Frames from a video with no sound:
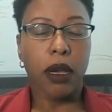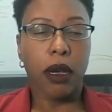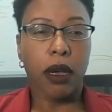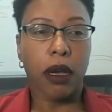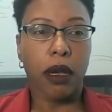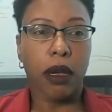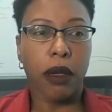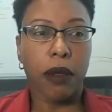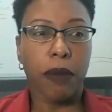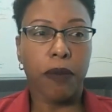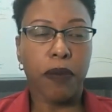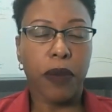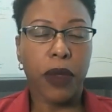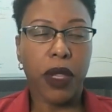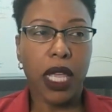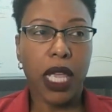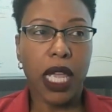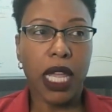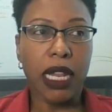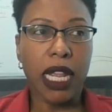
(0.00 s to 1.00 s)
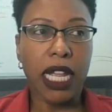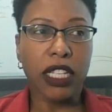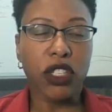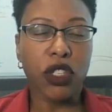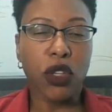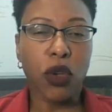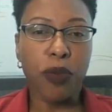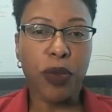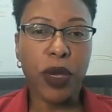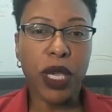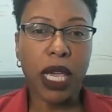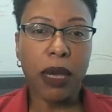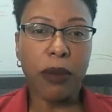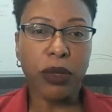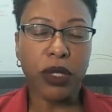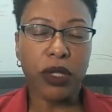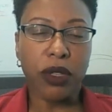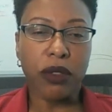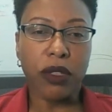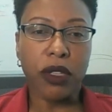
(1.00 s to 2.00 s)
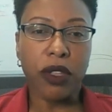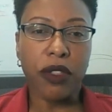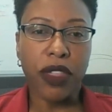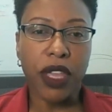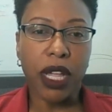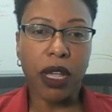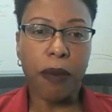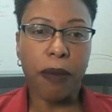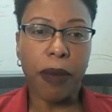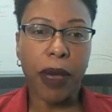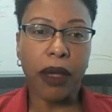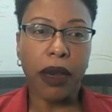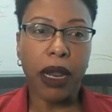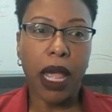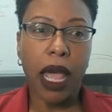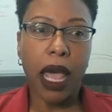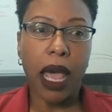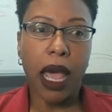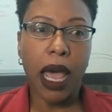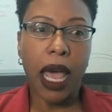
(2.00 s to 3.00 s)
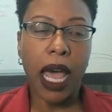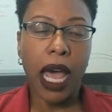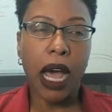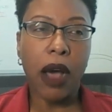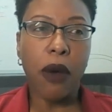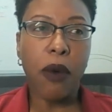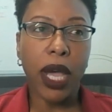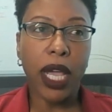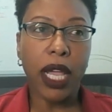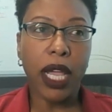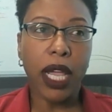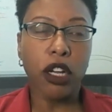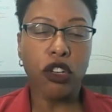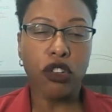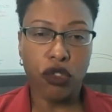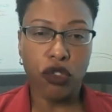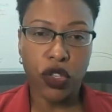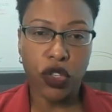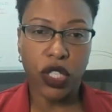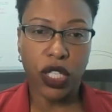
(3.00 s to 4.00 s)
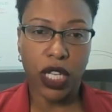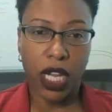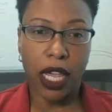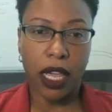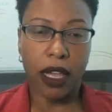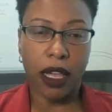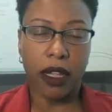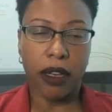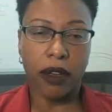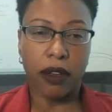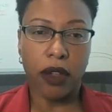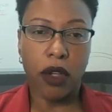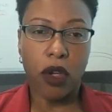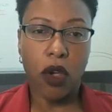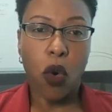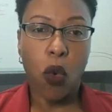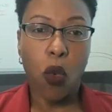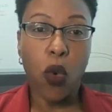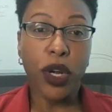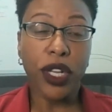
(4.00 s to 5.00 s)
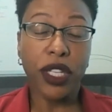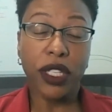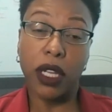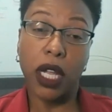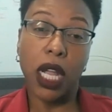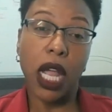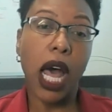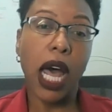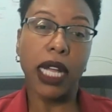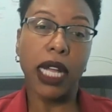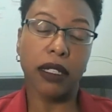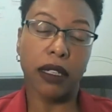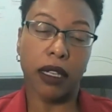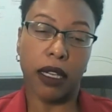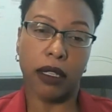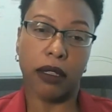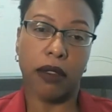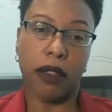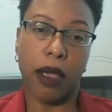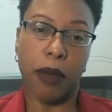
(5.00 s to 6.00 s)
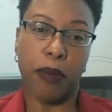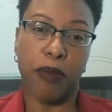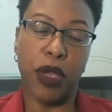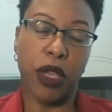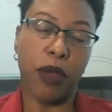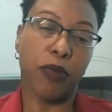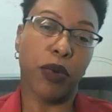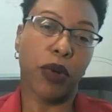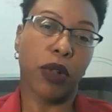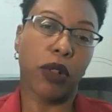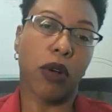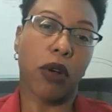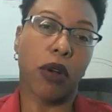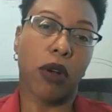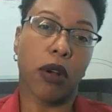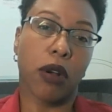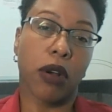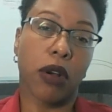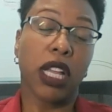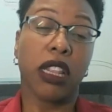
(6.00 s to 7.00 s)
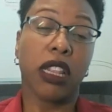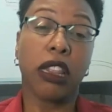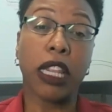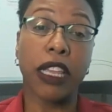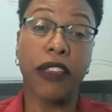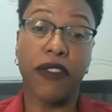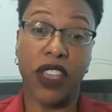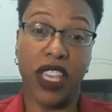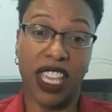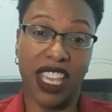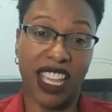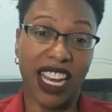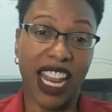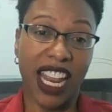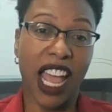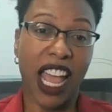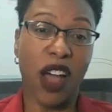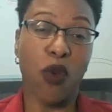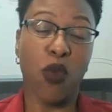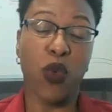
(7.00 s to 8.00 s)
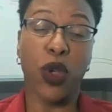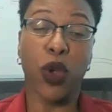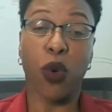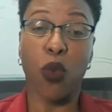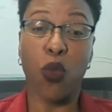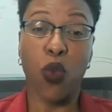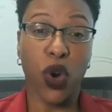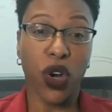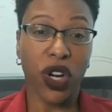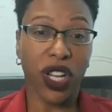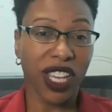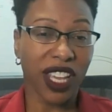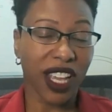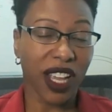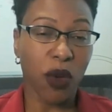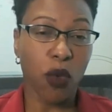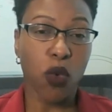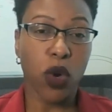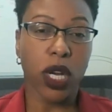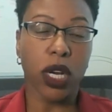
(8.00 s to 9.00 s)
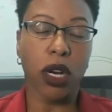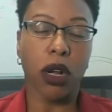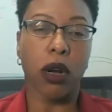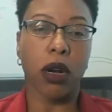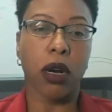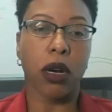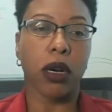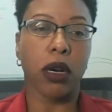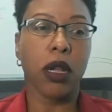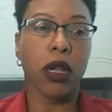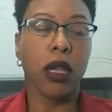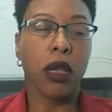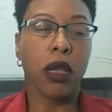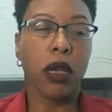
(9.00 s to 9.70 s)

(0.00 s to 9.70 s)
and so being able to think about how I understand what is the context that people are living in, how we are working, what our